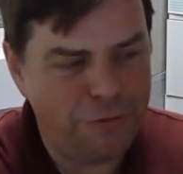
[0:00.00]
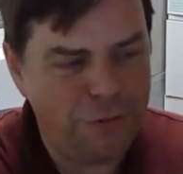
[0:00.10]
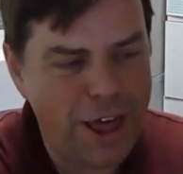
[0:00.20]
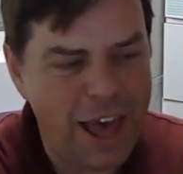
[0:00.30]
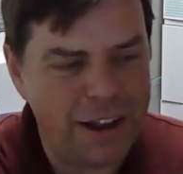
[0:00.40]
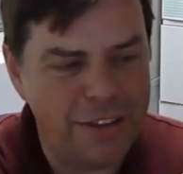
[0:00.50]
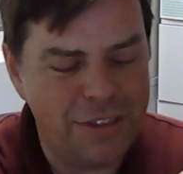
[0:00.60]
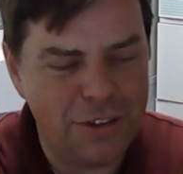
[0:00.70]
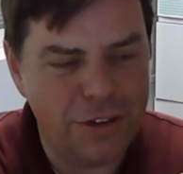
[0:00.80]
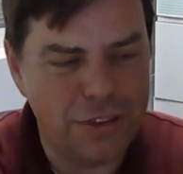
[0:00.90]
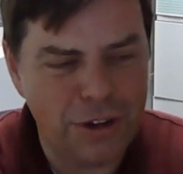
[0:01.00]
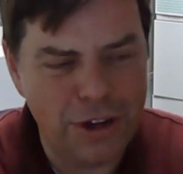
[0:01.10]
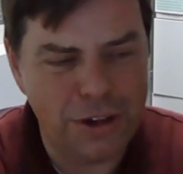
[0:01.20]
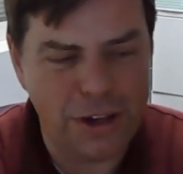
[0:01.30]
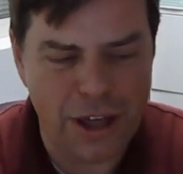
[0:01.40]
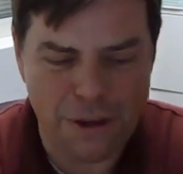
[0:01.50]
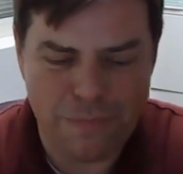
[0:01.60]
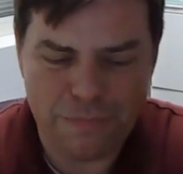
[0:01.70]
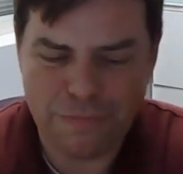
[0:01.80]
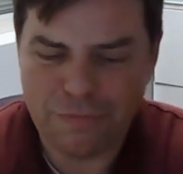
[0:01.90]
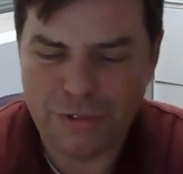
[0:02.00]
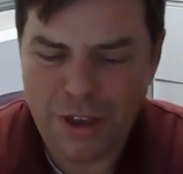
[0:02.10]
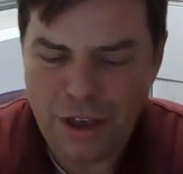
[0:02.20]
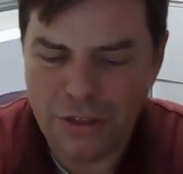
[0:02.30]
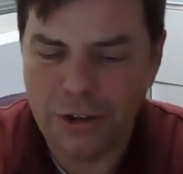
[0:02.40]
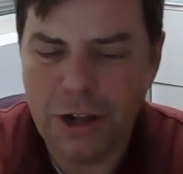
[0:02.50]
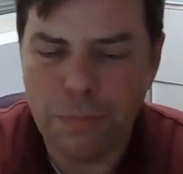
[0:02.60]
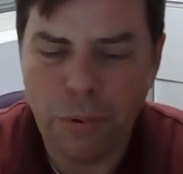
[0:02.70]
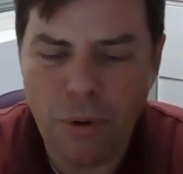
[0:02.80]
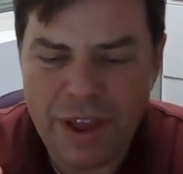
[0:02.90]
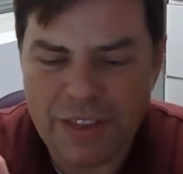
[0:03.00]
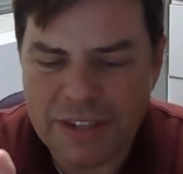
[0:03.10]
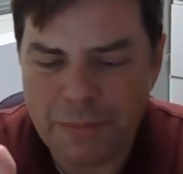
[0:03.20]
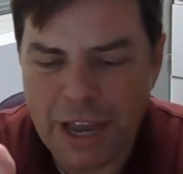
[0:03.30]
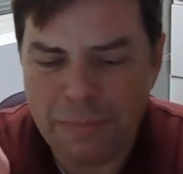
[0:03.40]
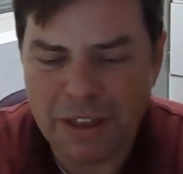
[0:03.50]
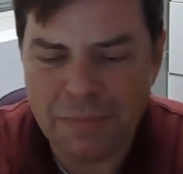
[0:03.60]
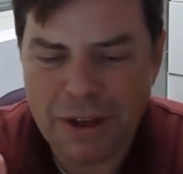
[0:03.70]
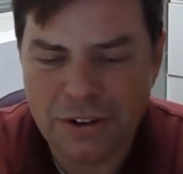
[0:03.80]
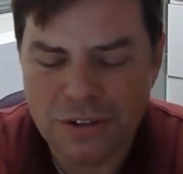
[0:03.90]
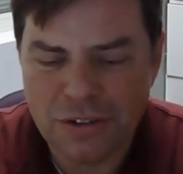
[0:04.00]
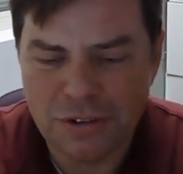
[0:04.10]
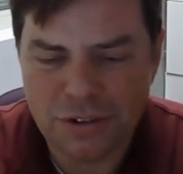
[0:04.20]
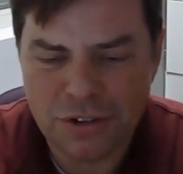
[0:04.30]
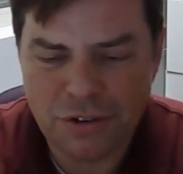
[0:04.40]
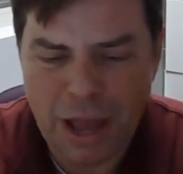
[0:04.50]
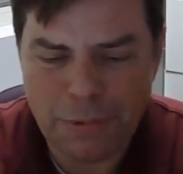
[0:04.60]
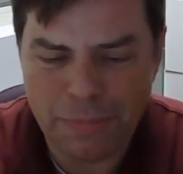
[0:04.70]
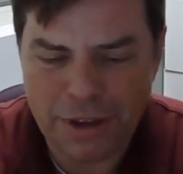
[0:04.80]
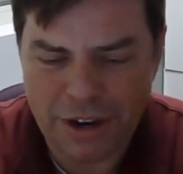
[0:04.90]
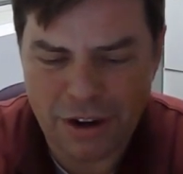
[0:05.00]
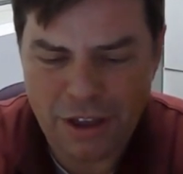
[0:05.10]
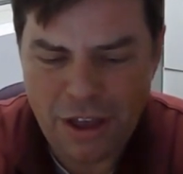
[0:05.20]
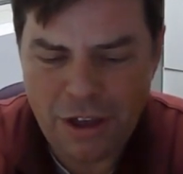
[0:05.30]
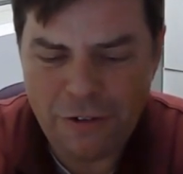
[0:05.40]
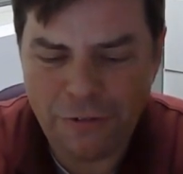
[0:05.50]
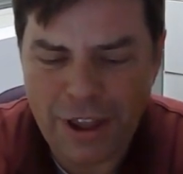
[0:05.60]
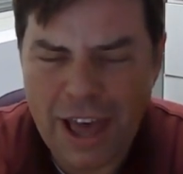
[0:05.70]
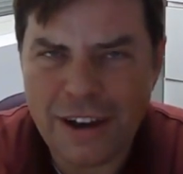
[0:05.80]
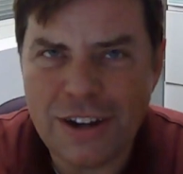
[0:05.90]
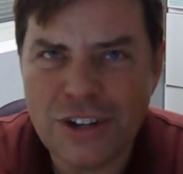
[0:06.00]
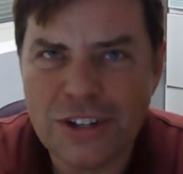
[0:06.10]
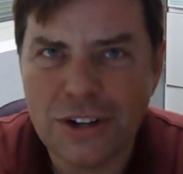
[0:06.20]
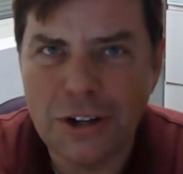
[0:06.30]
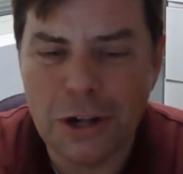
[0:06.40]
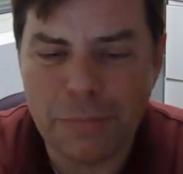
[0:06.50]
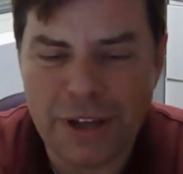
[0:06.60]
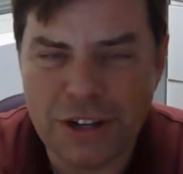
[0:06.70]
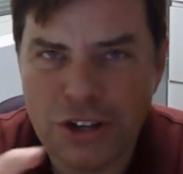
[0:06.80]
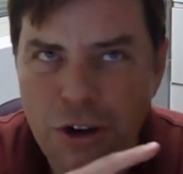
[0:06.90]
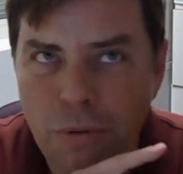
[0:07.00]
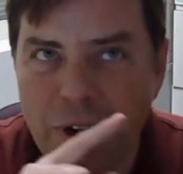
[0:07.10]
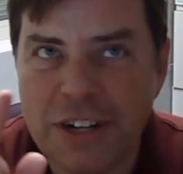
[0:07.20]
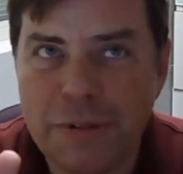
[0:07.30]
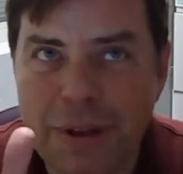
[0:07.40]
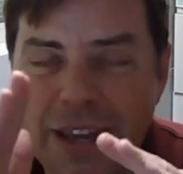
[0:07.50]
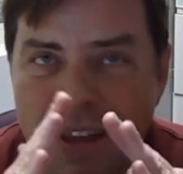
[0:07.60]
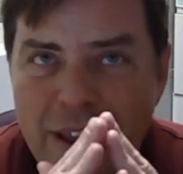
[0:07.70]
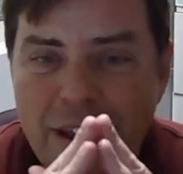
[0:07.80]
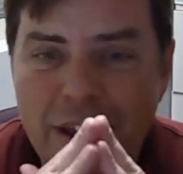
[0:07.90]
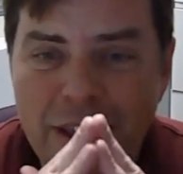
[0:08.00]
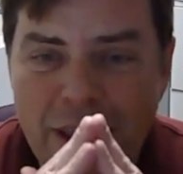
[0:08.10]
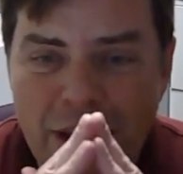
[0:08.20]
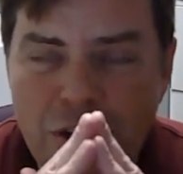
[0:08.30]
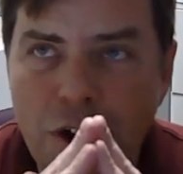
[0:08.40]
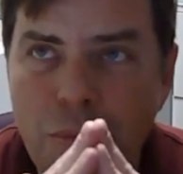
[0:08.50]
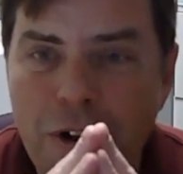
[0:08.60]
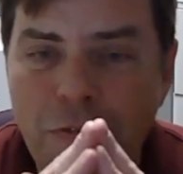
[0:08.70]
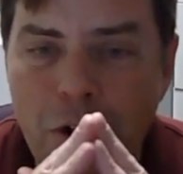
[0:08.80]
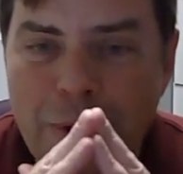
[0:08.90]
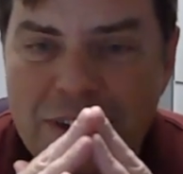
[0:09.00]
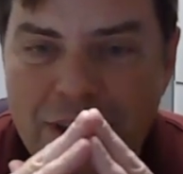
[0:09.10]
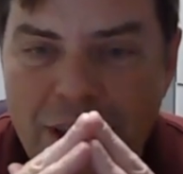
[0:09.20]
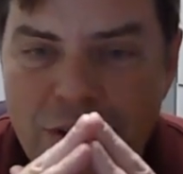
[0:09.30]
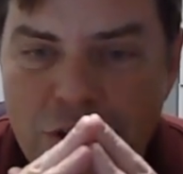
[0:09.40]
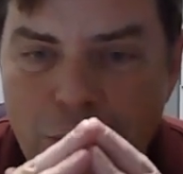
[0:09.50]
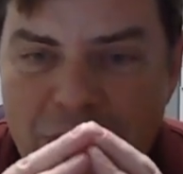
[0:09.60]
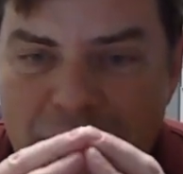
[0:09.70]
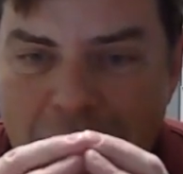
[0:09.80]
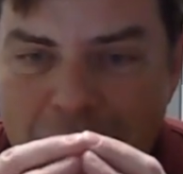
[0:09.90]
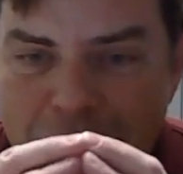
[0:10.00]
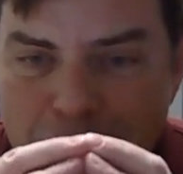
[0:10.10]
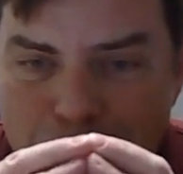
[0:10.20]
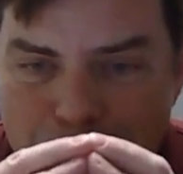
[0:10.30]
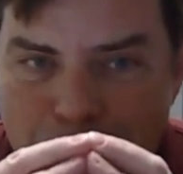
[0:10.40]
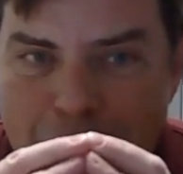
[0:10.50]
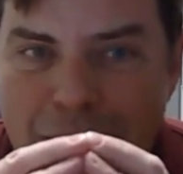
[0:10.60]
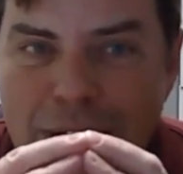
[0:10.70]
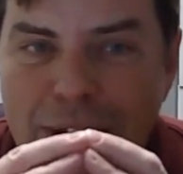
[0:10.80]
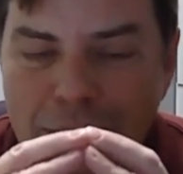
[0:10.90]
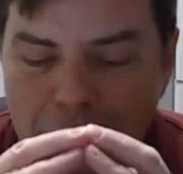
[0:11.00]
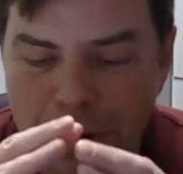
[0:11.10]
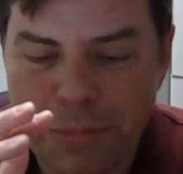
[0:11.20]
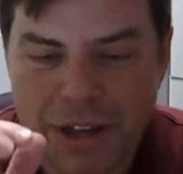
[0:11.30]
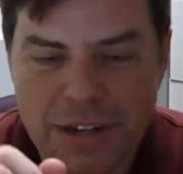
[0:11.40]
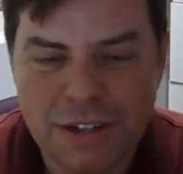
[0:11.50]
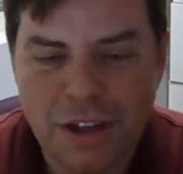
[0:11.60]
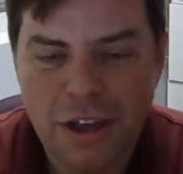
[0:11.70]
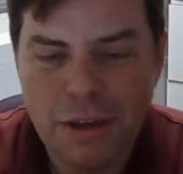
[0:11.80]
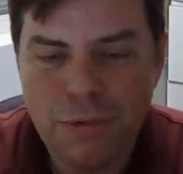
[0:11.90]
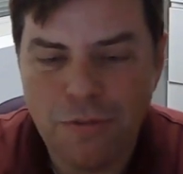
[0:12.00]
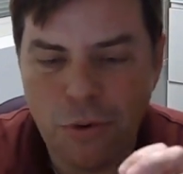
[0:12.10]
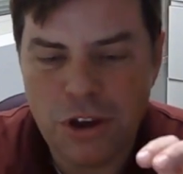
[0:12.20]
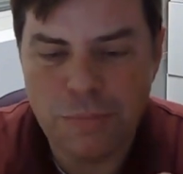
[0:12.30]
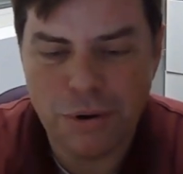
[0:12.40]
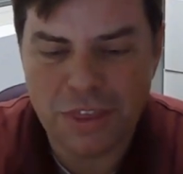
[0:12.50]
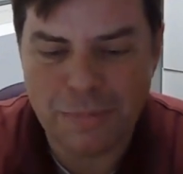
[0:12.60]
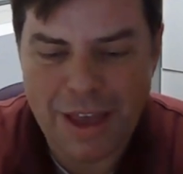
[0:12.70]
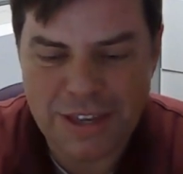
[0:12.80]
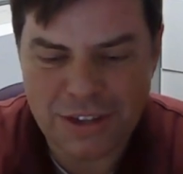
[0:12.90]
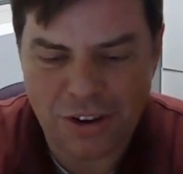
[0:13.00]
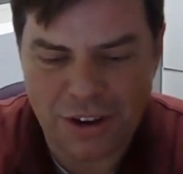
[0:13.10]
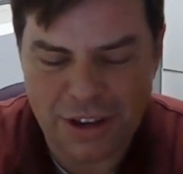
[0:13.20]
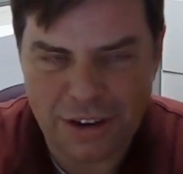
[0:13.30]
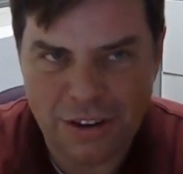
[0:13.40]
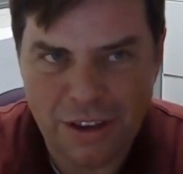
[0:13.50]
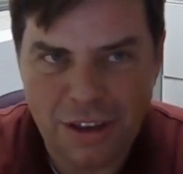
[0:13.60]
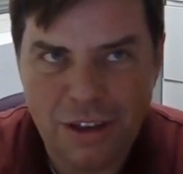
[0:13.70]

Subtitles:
flatten the little point that's made by the metal strap up here. Flatten it just a little bit. You don't want it to be, again, you don't want to form a tent. You want to kind of bend it a little bit before you put the mask on.